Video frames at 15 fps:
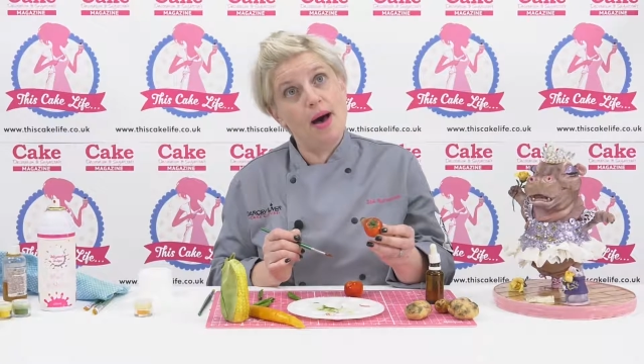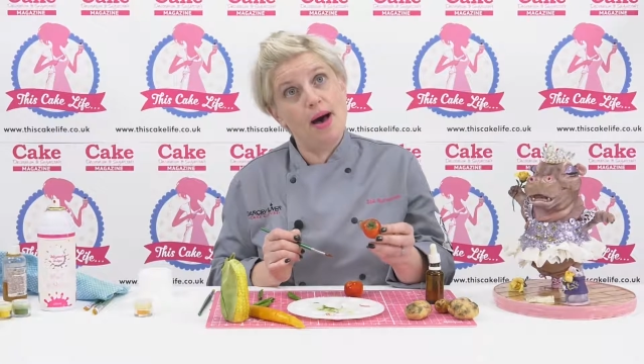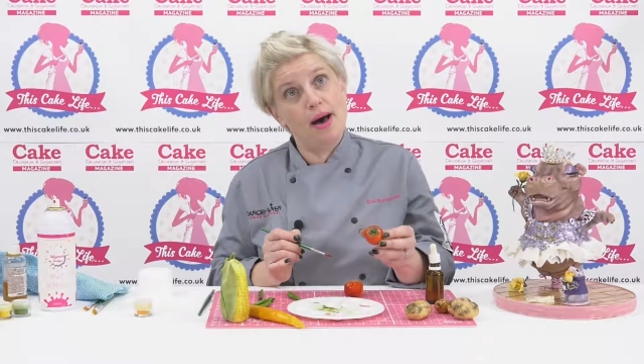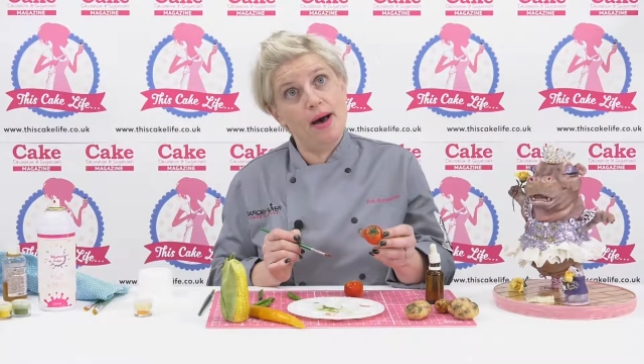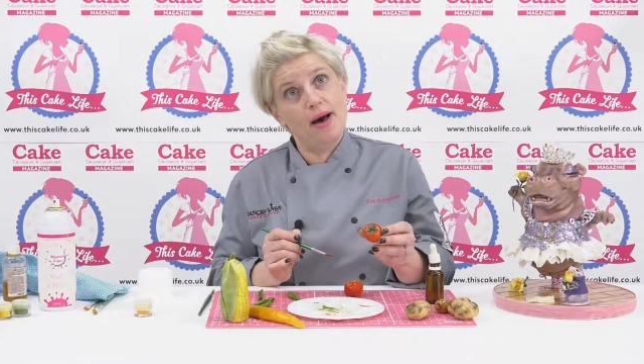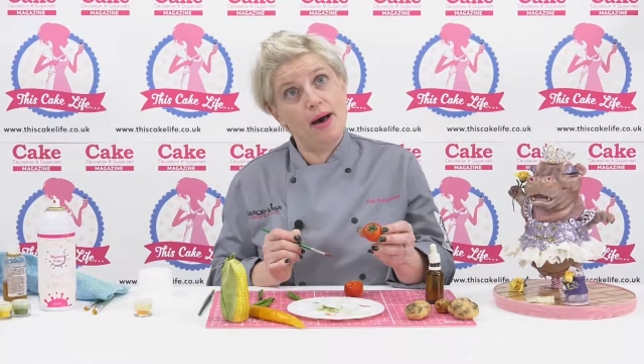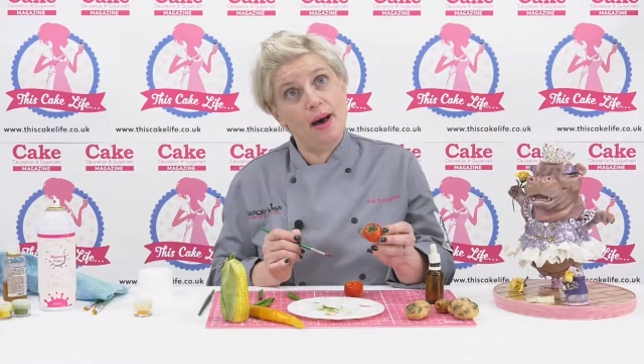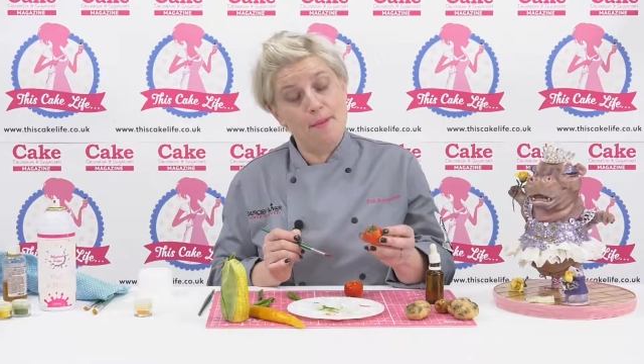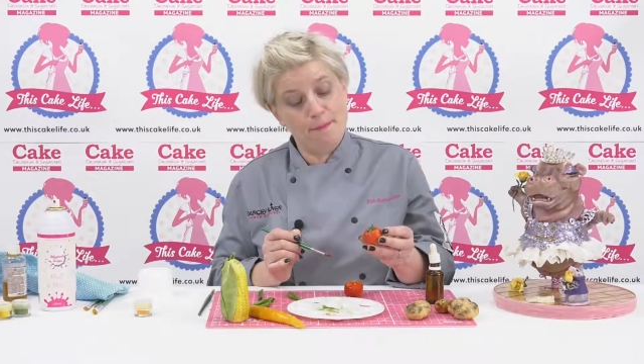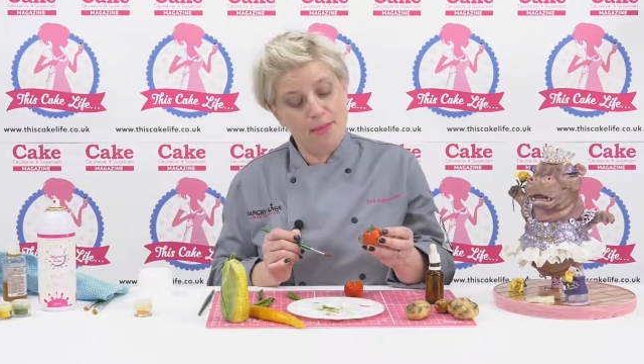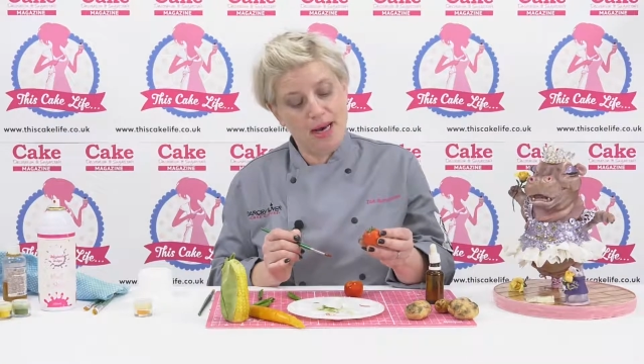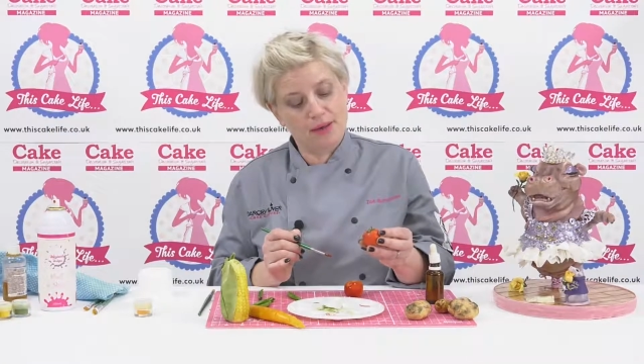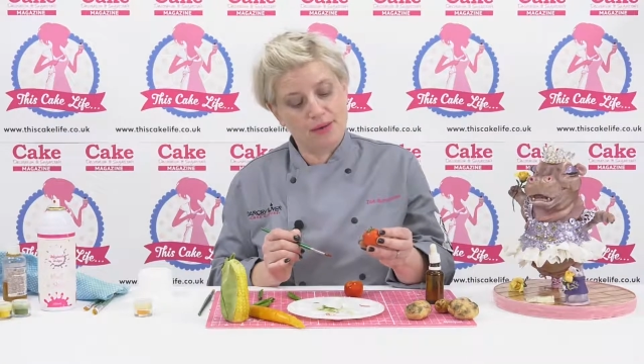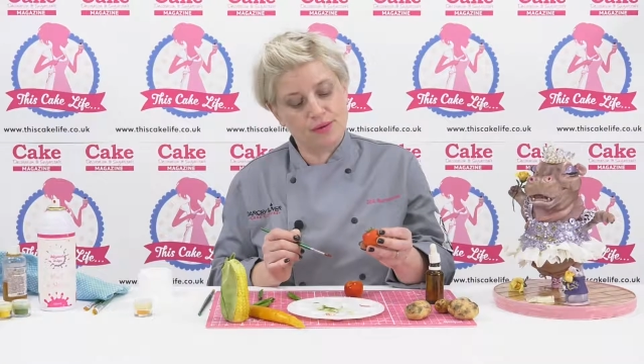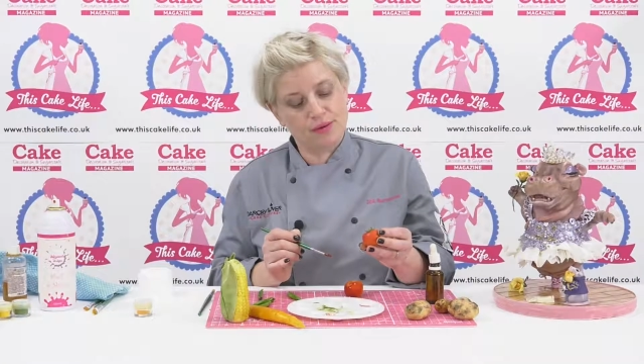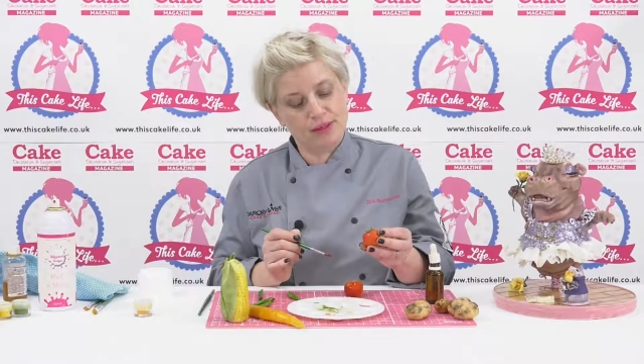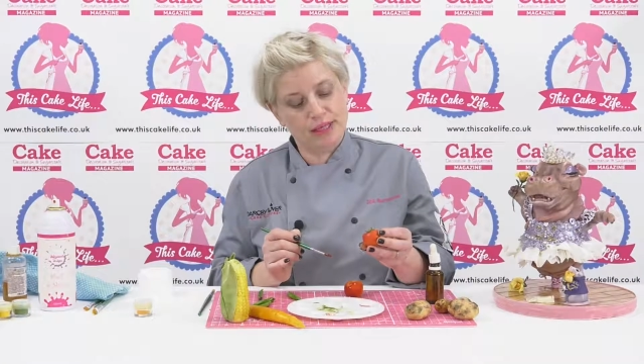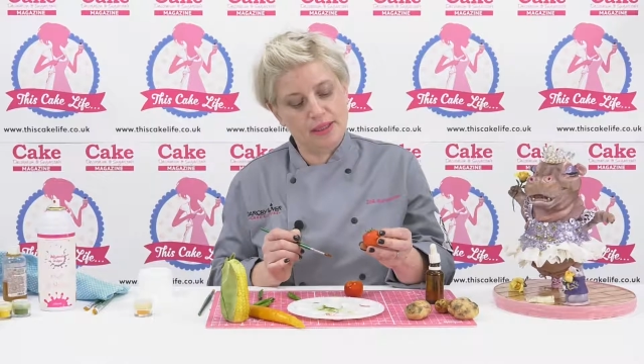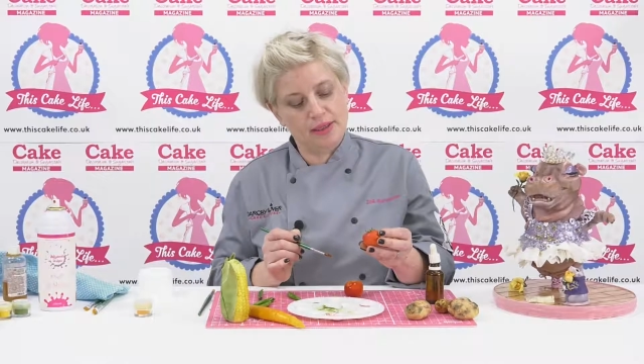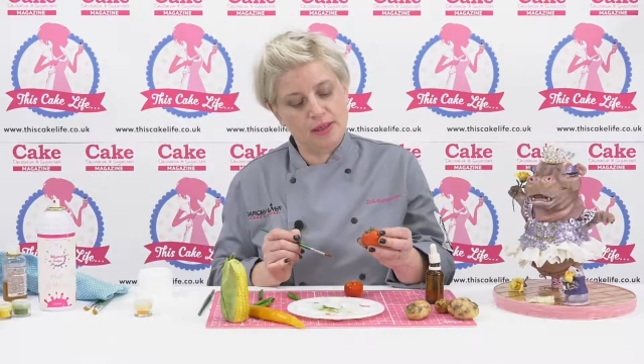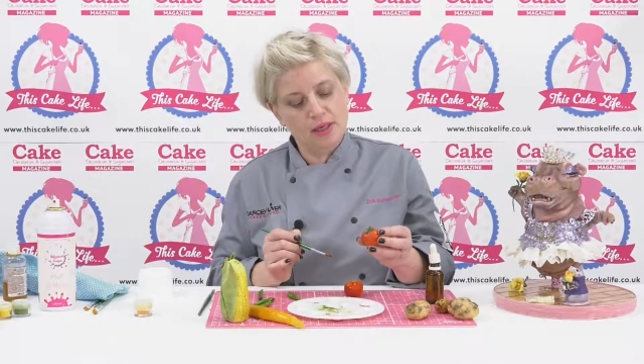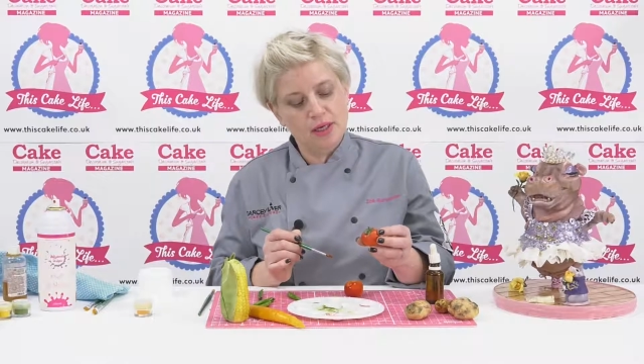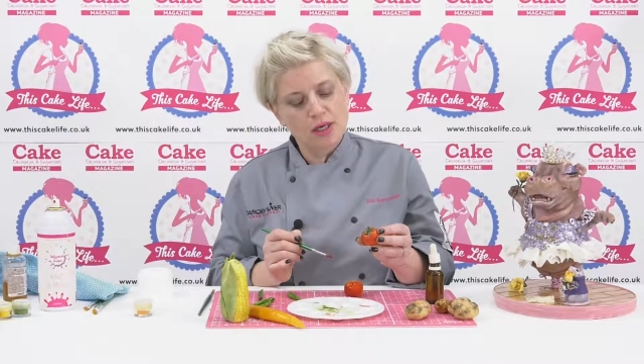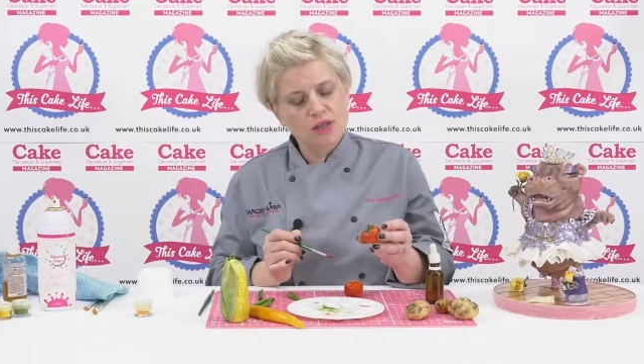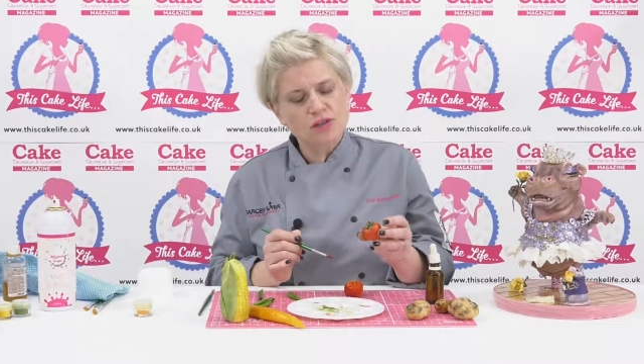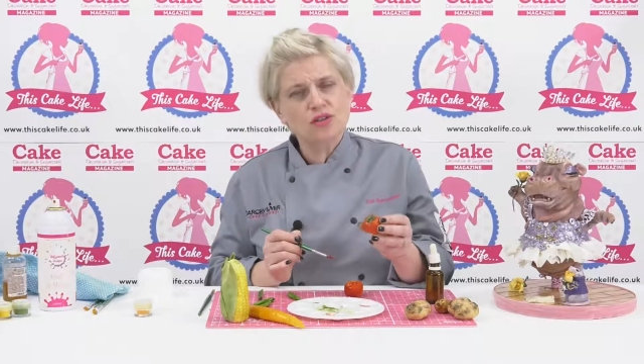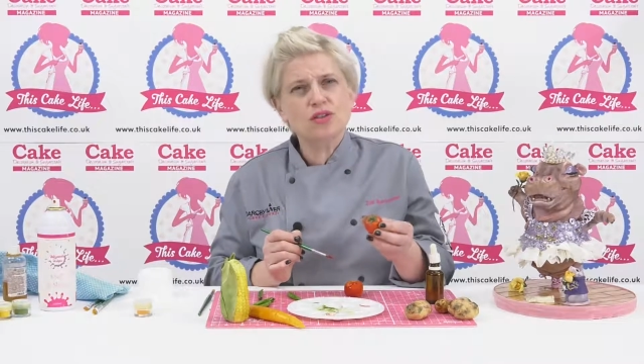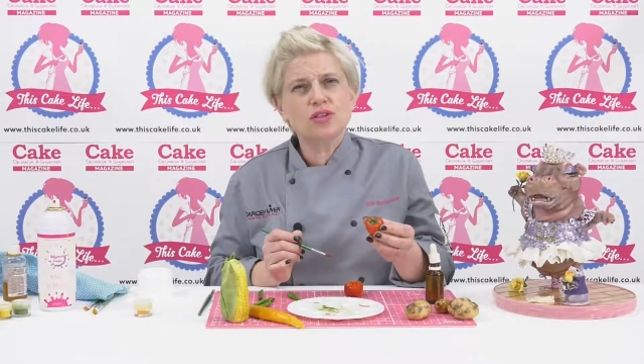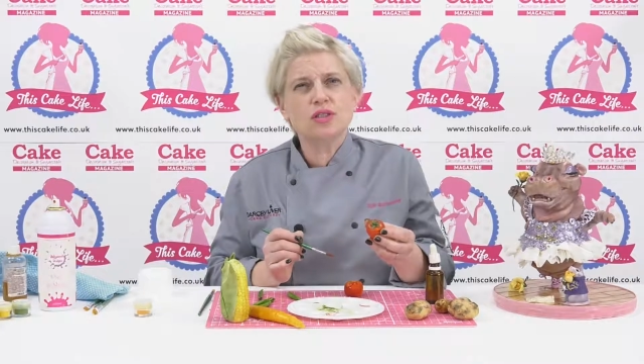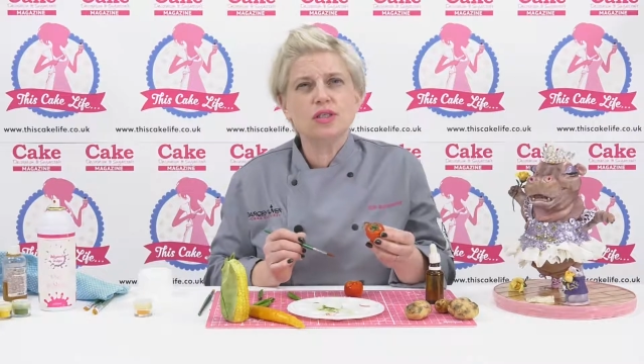a matte green.
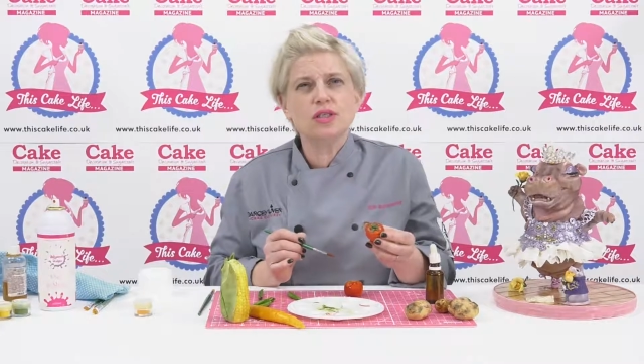So